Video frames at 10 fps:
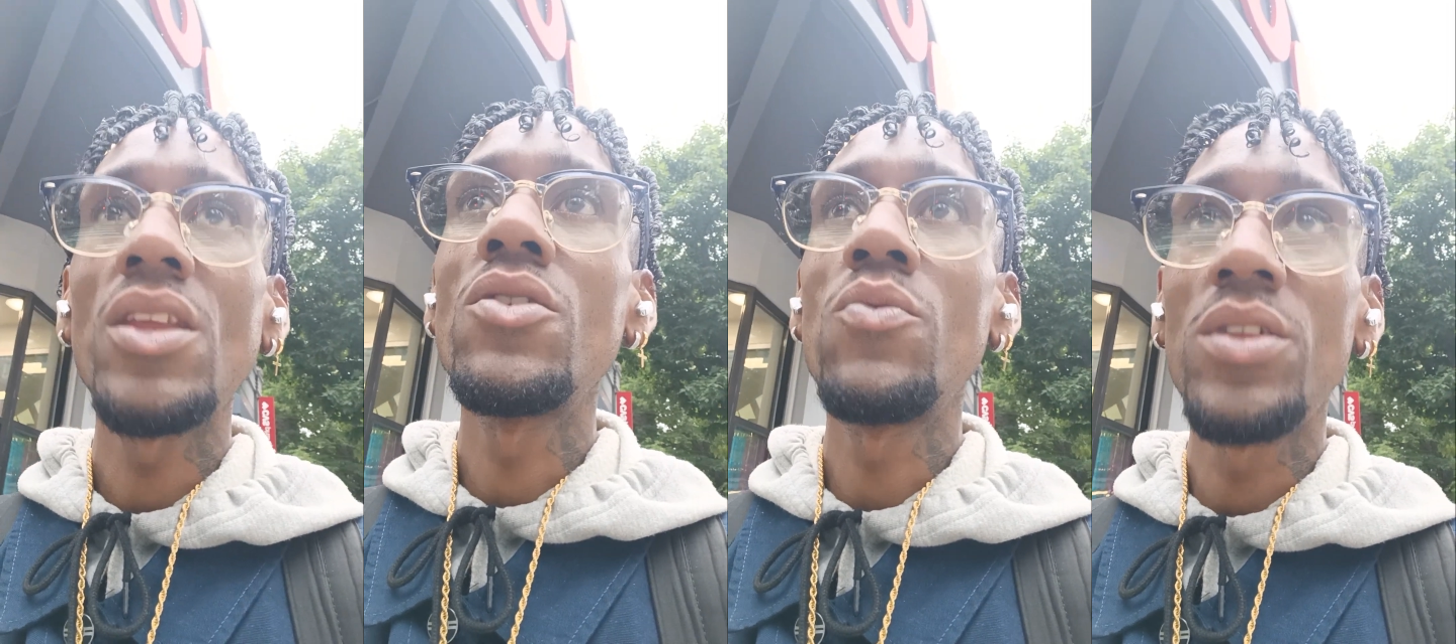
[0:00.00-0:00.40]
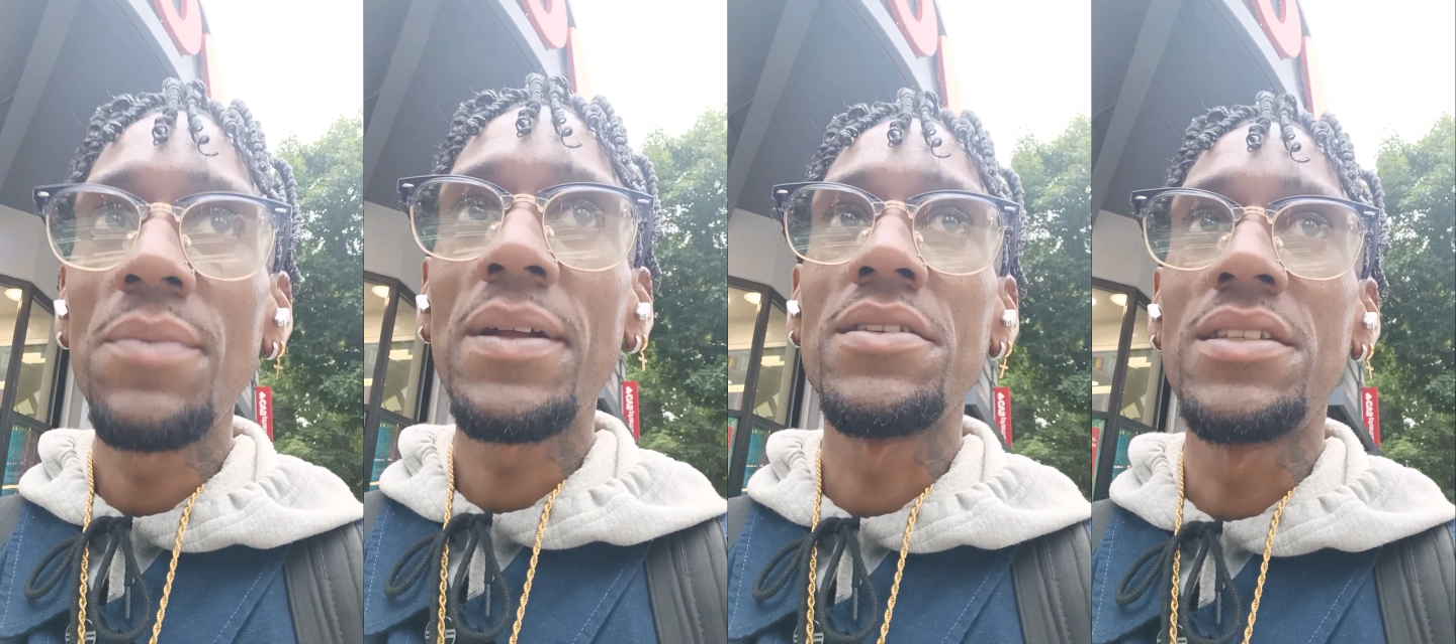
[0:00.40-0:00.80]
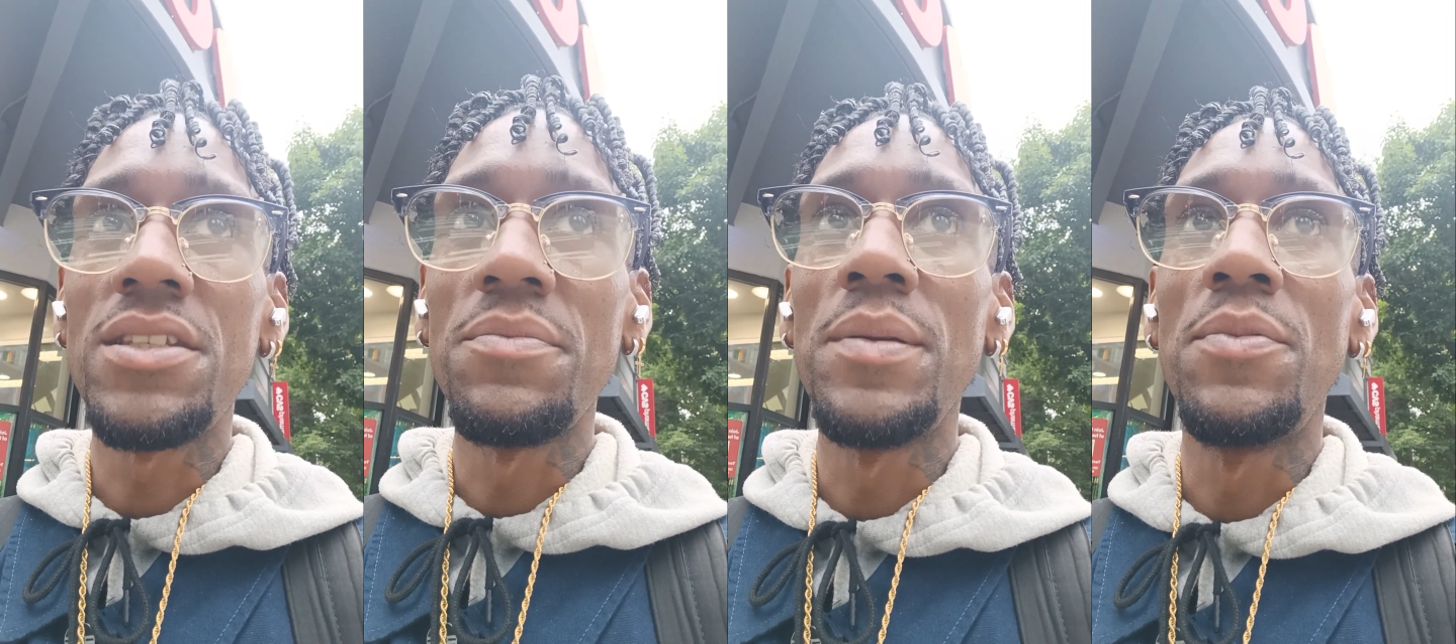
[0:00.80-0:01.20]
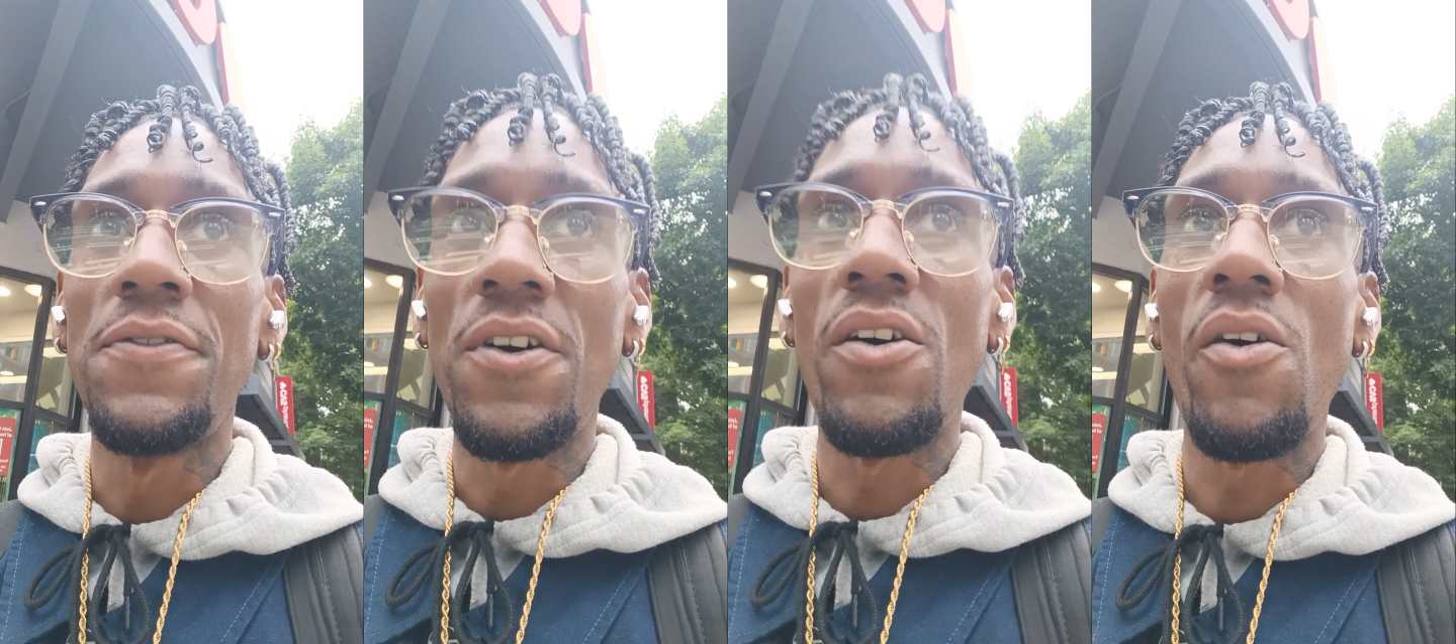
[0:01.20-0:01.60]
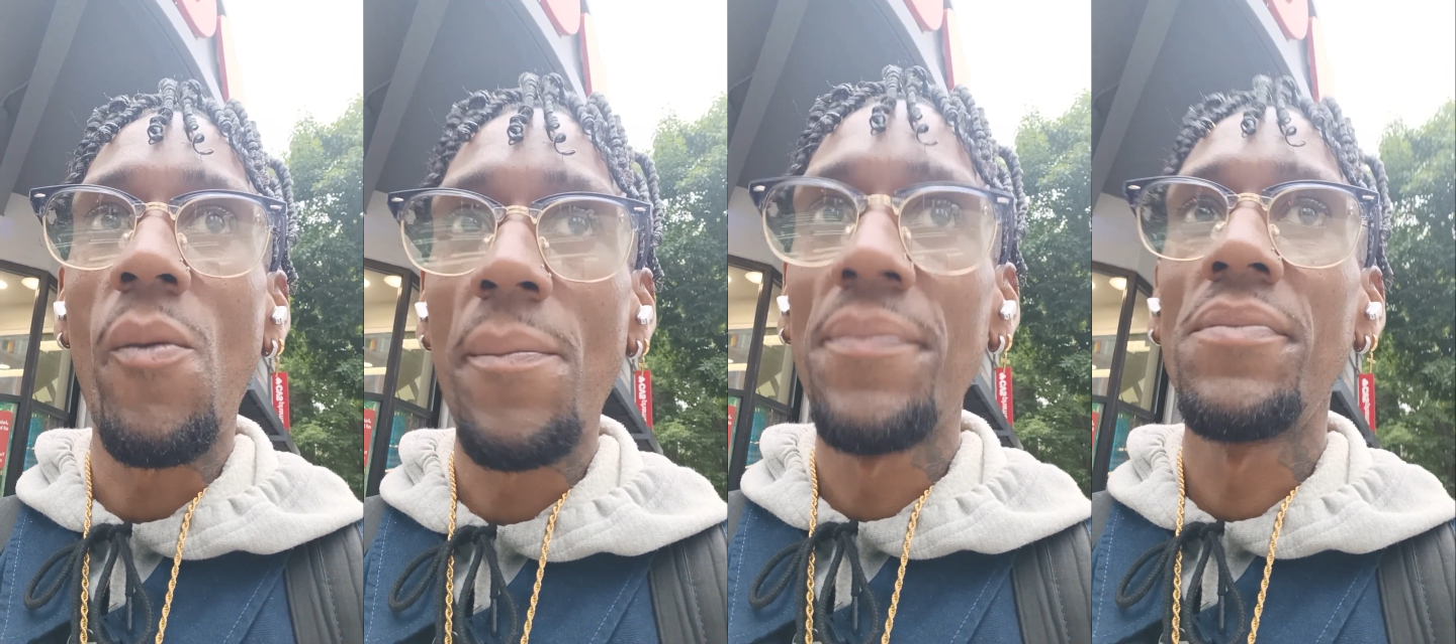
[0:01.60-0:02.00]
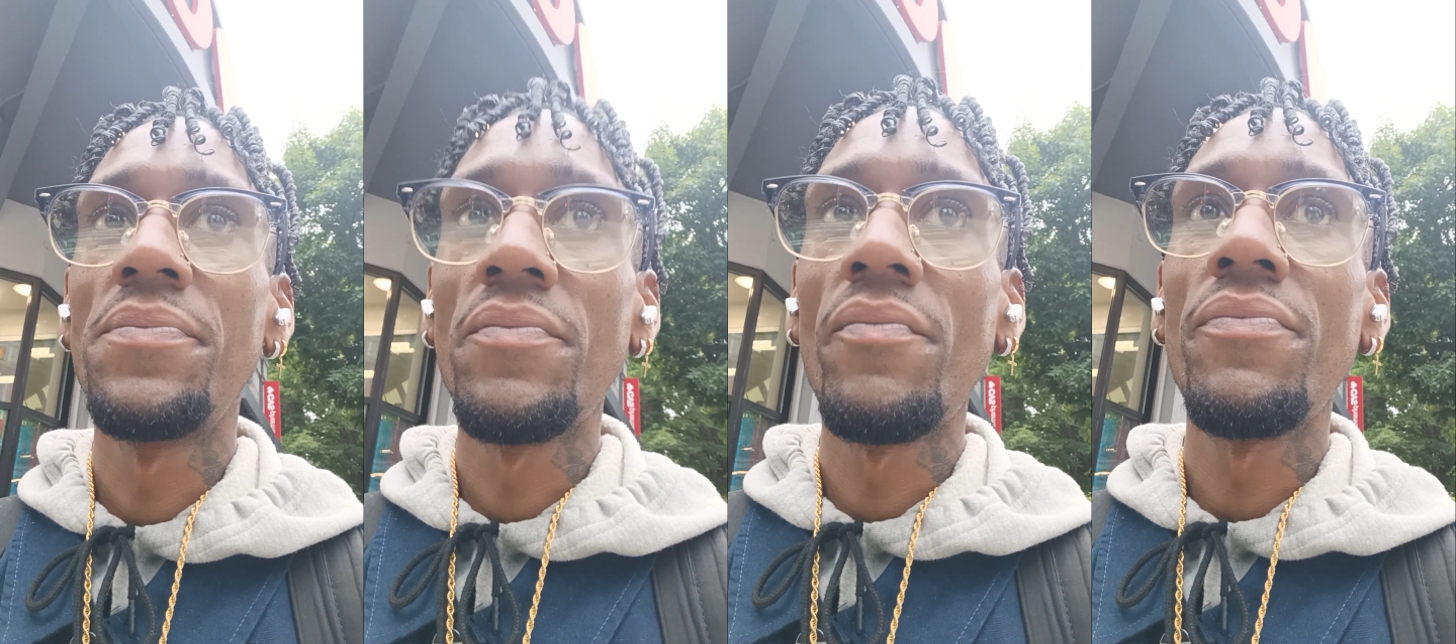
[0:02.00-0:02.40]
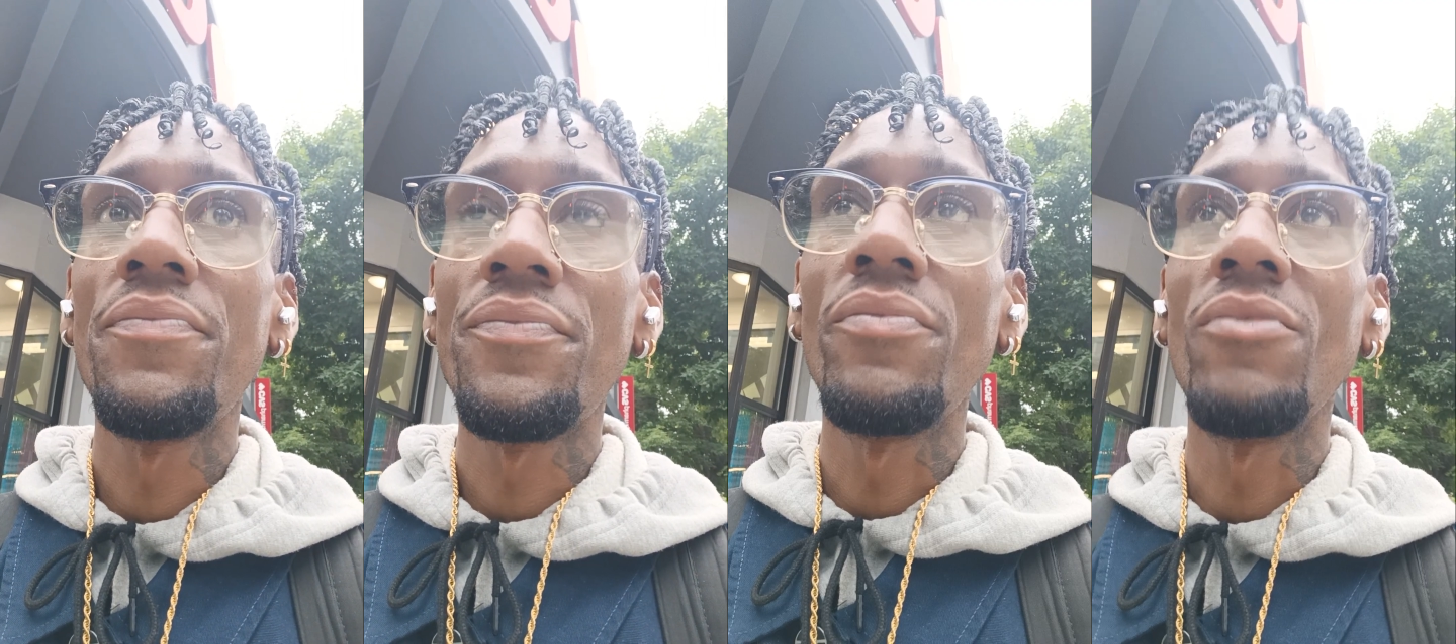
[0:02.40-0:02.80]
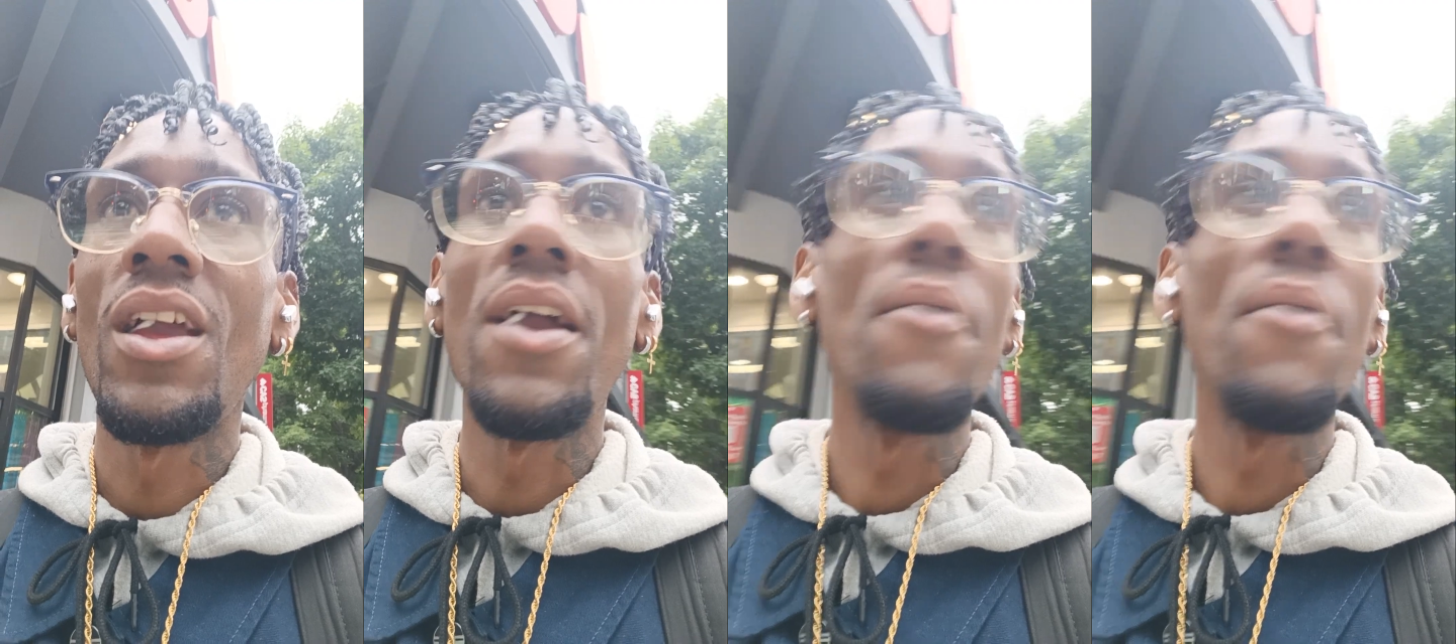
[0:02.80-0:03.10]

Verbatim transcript: Really about to see some people fall. Okay.